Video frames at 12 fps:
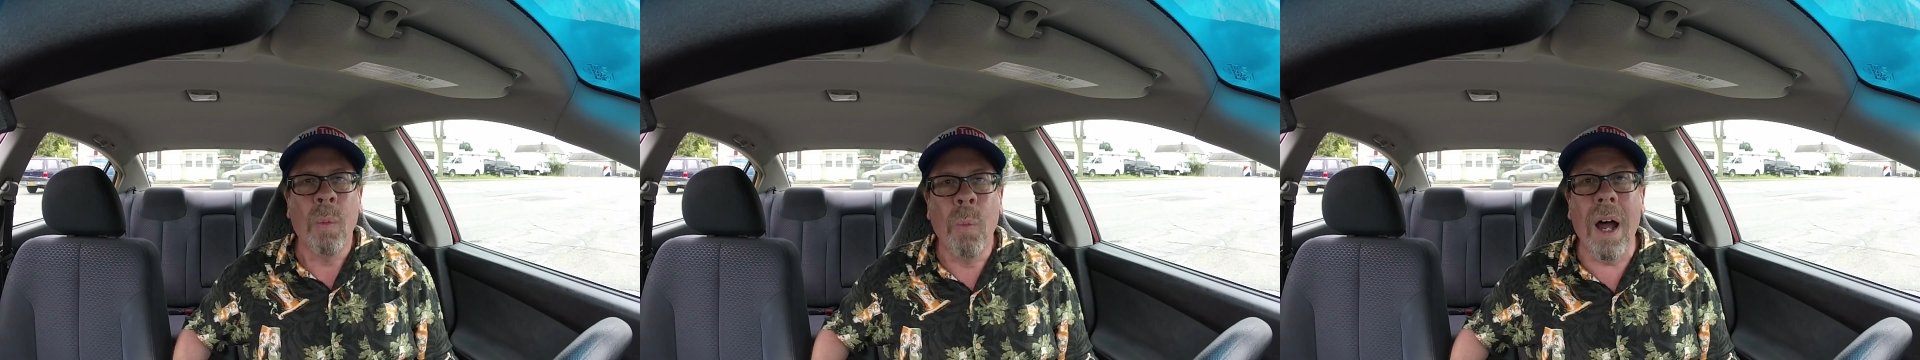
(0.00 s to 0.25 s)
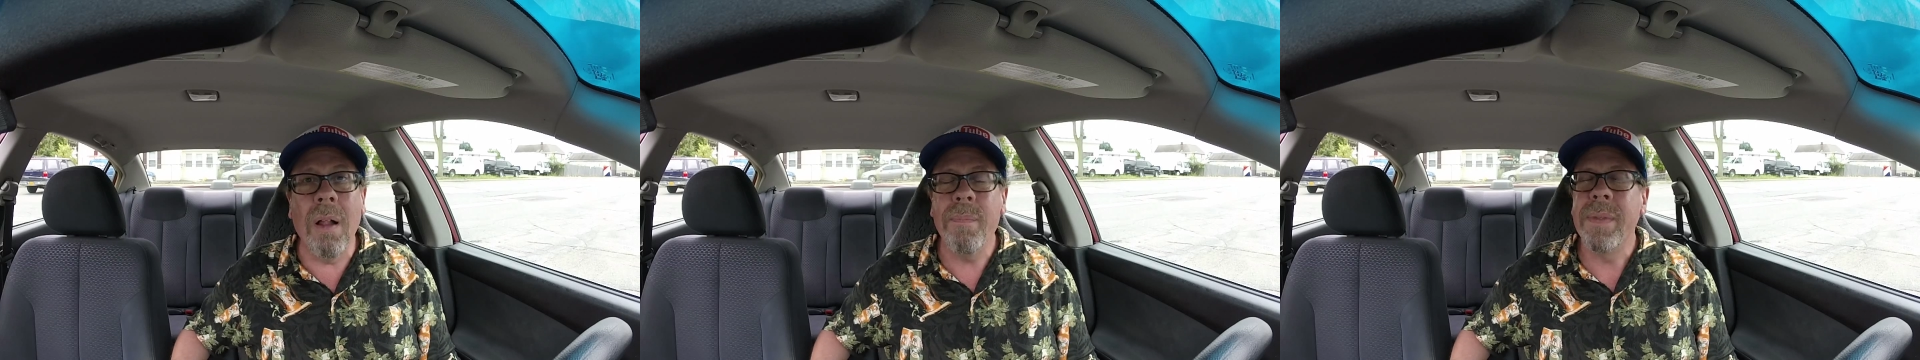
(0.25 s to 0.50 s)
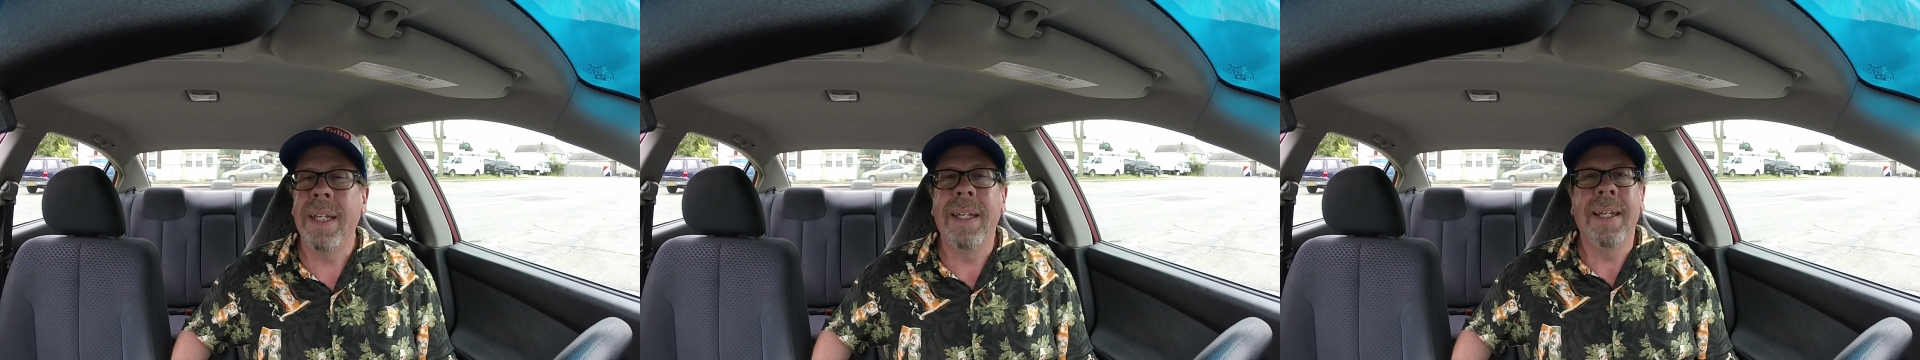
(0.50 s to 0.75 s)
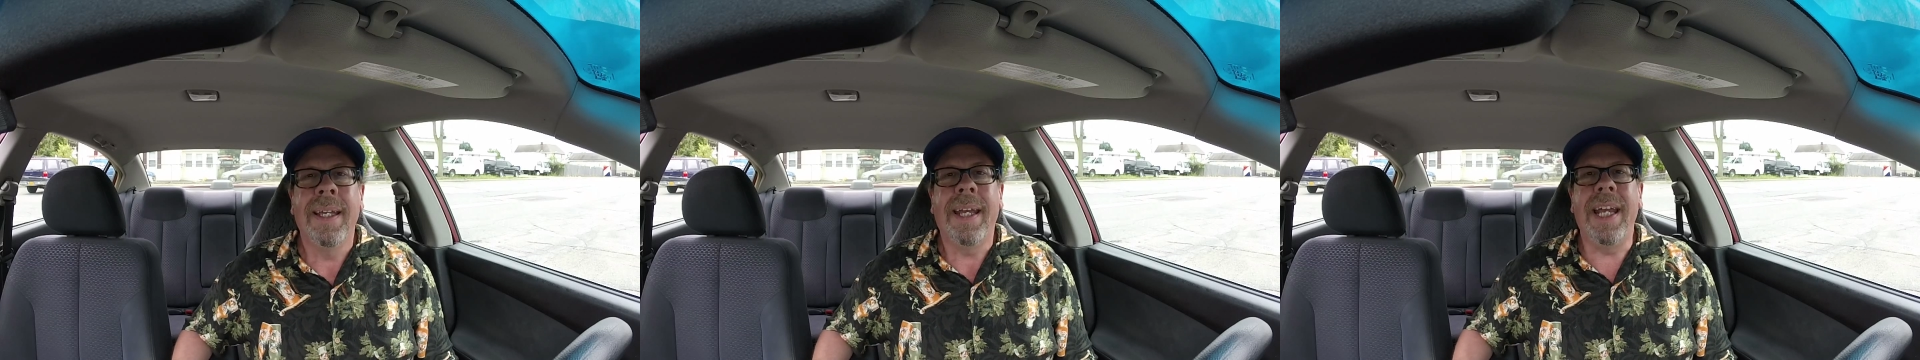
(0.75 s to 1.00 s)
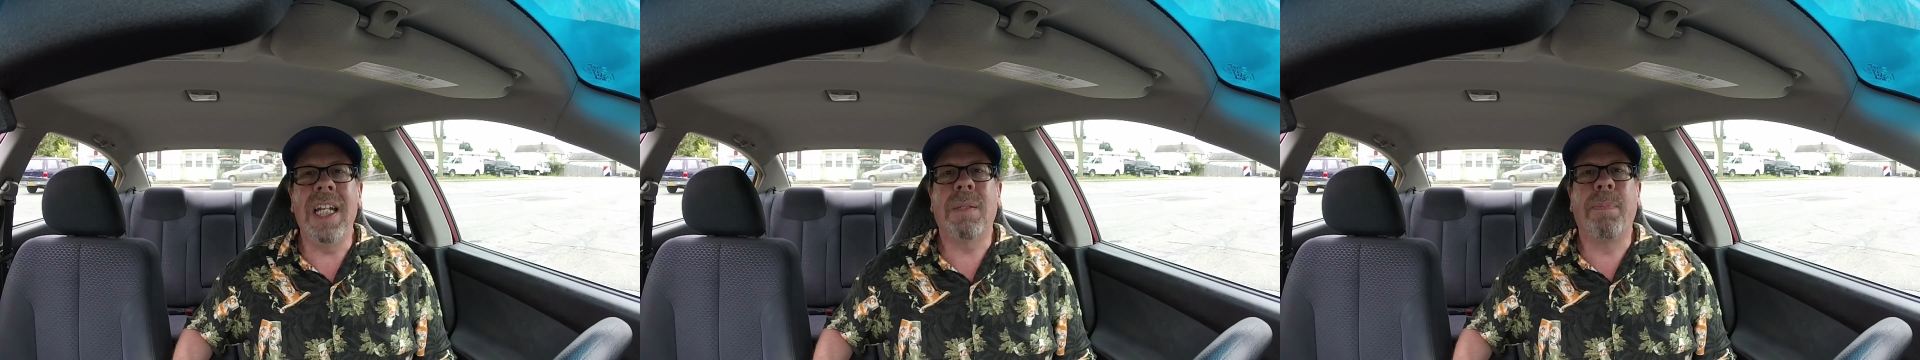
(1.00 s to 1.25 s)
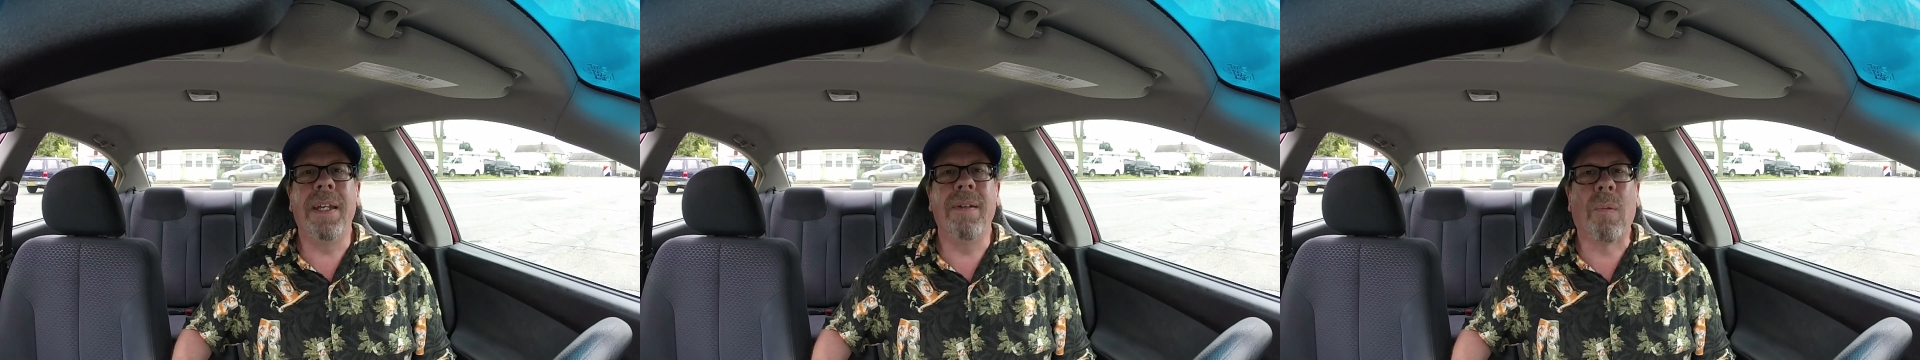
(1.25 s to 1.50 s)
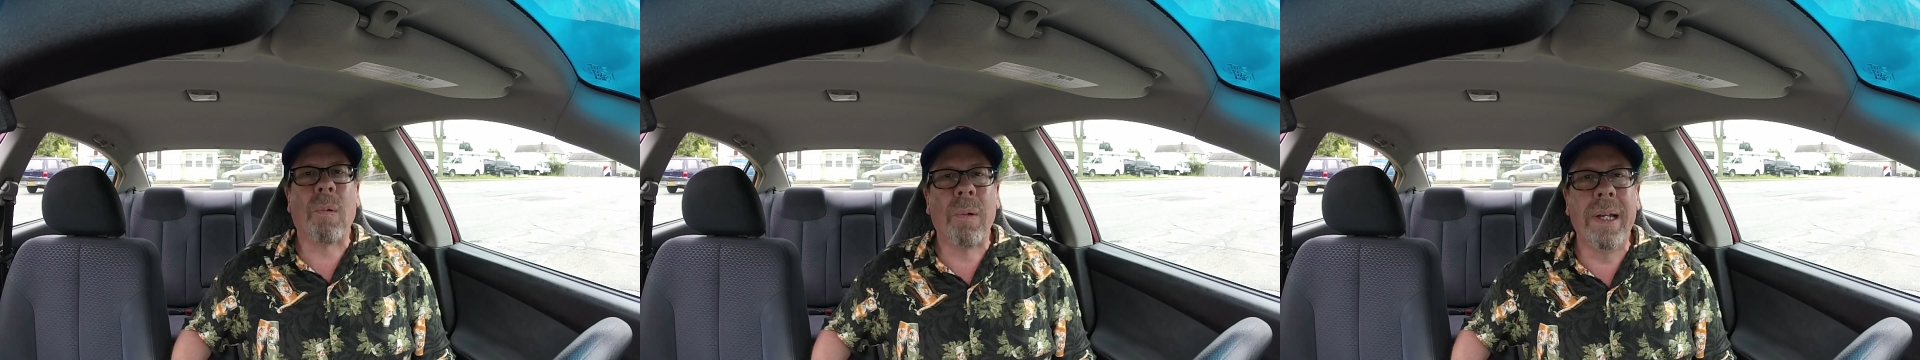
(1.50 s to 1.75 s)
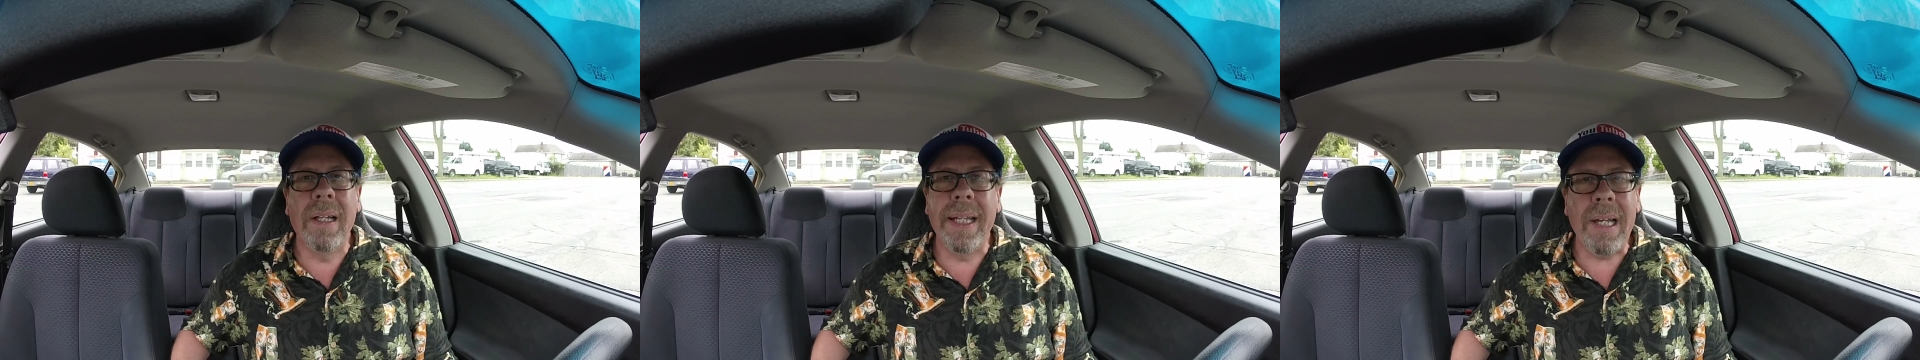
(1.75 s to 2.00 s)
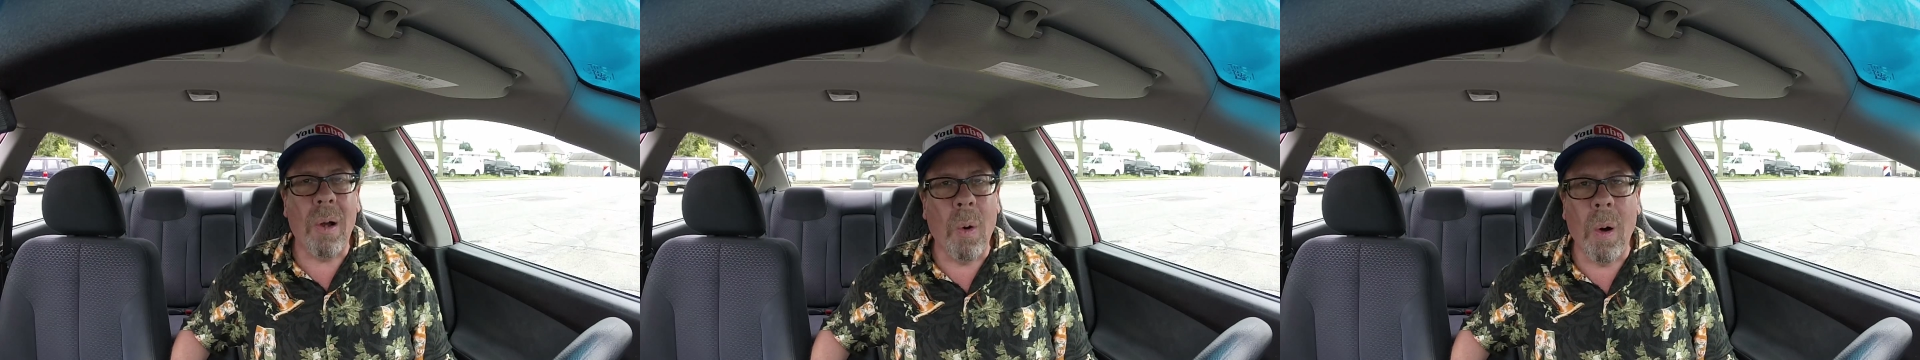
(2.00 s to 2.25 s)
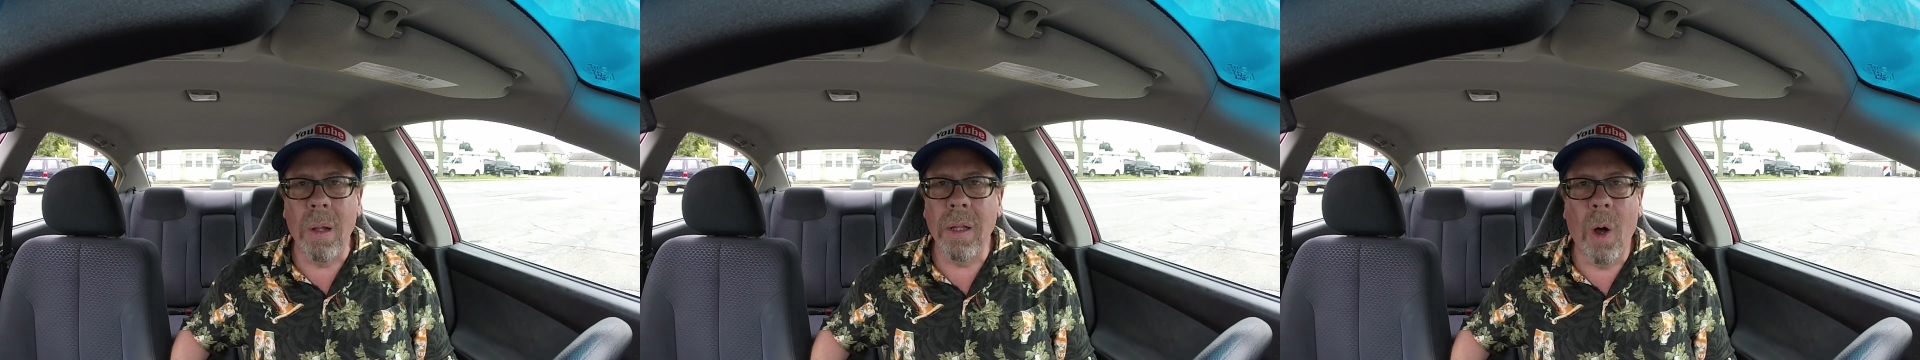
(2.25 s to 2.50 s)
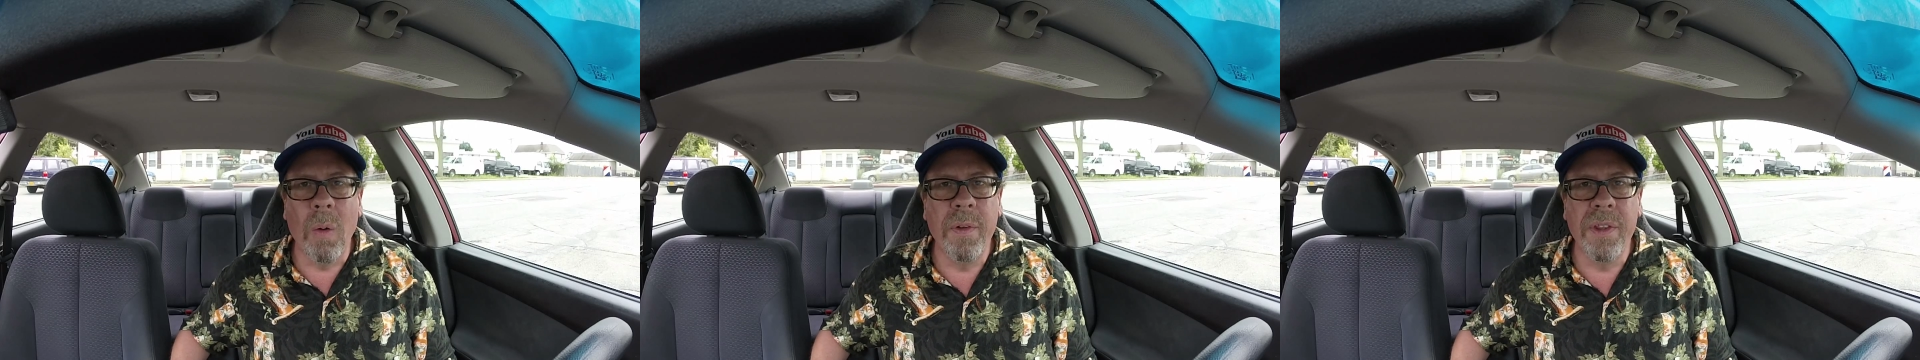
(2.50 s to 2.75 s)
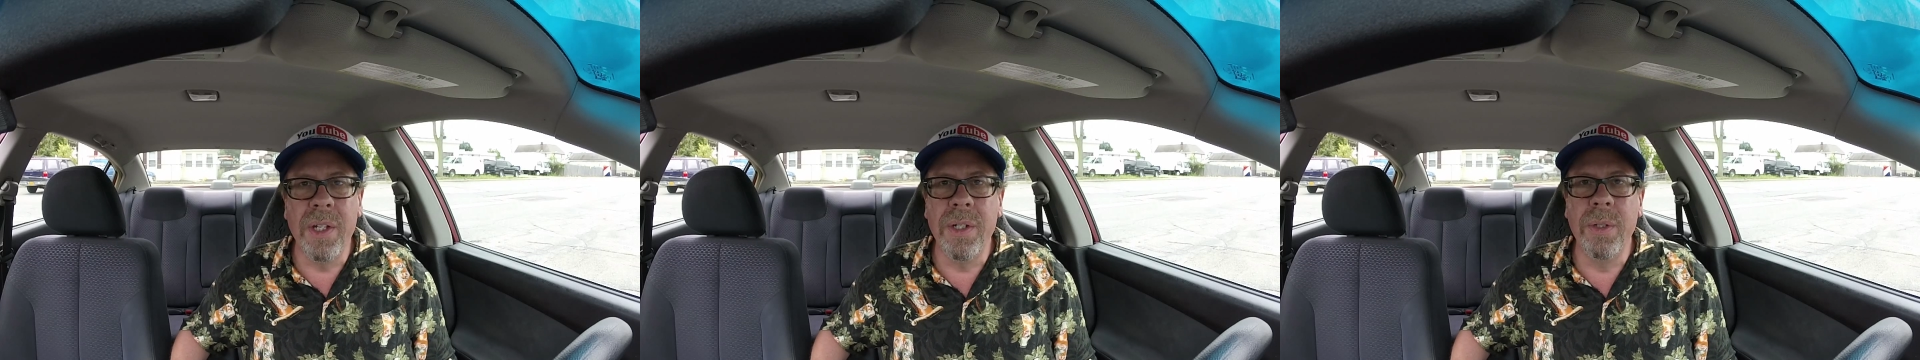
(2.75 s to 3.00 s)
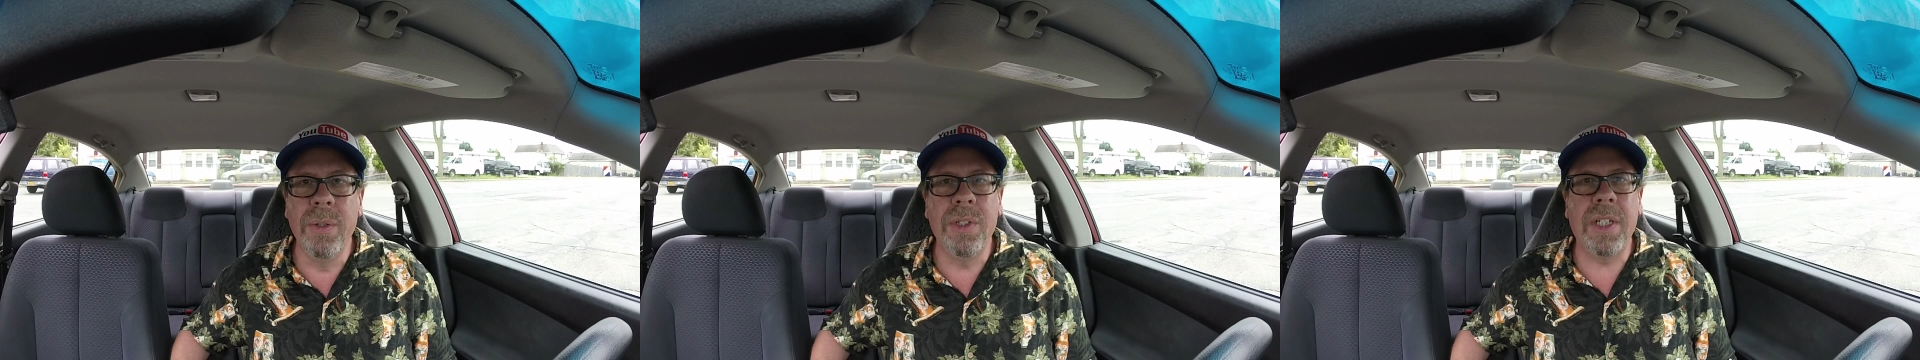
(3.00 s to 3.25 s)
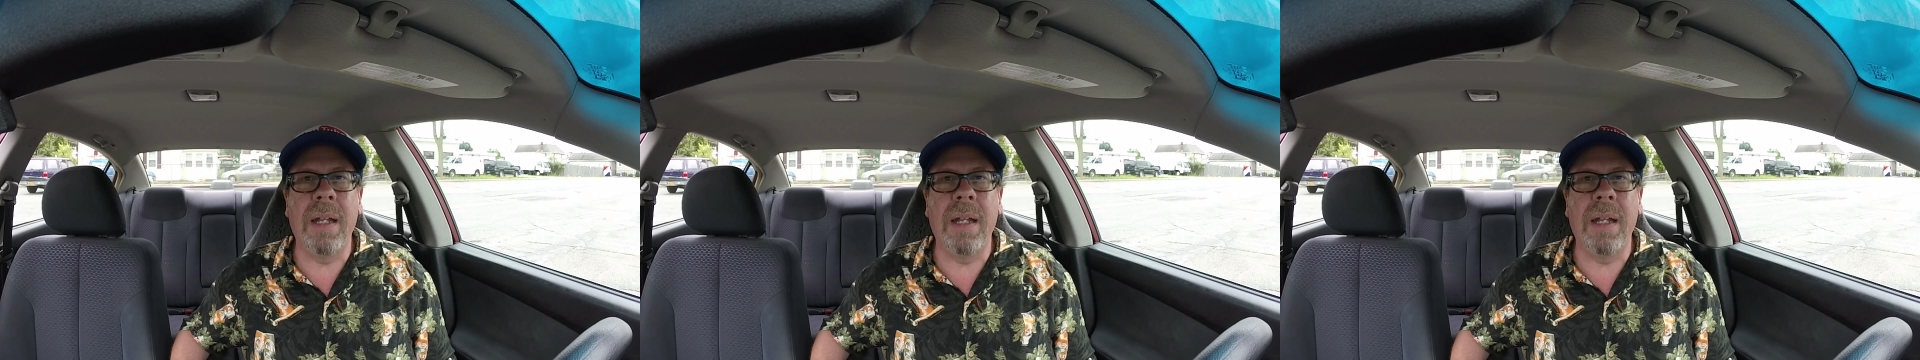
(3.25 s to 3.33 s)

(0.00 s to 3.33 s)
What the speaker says: Well, it's been really all over the news,